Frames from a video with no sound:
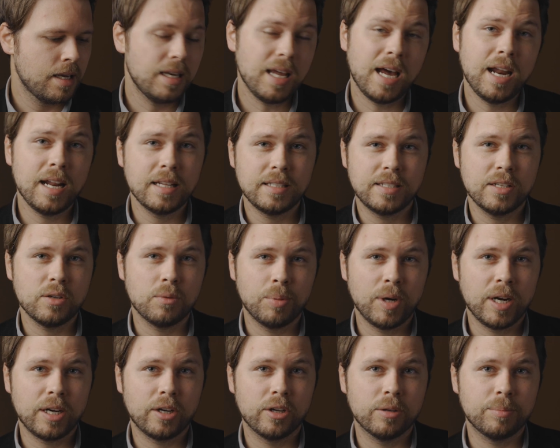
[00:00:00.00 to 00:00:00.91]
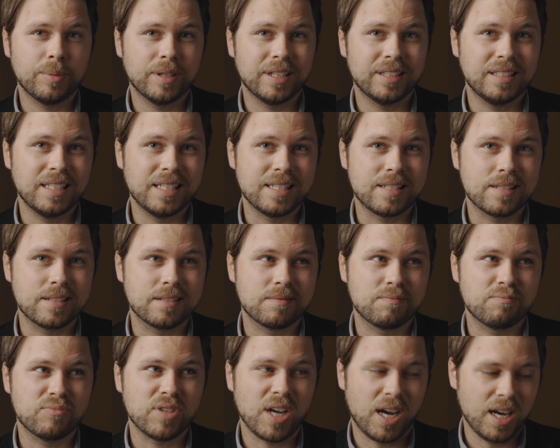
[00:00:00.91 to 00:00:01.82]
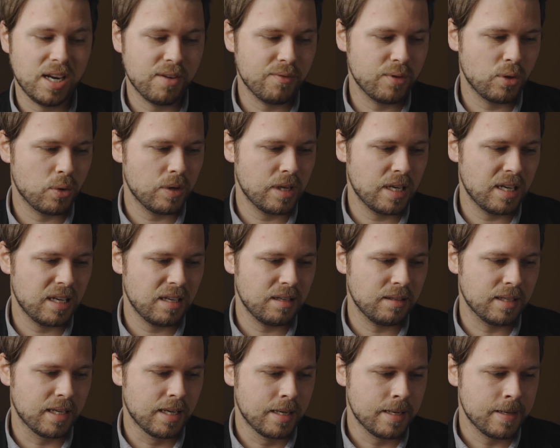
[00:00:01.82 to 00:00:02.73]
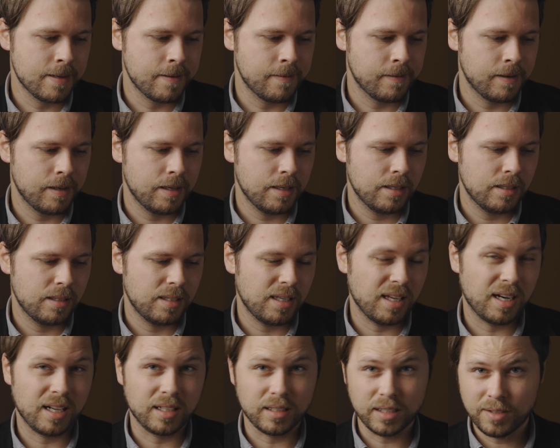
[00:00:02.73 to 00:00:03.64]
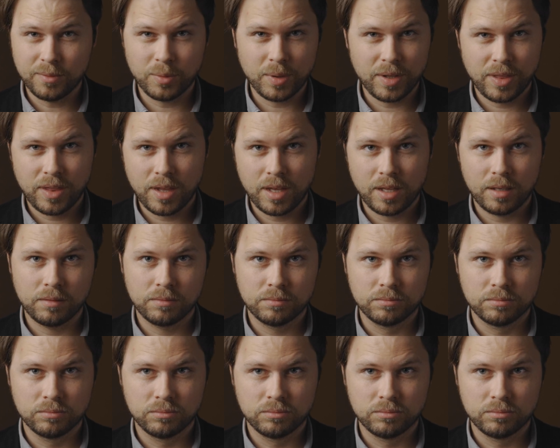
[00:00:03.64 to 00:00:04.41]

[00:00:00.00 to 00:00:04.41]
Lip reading: Not a deal breaker, but it's kind of annoying. Yet I live with it,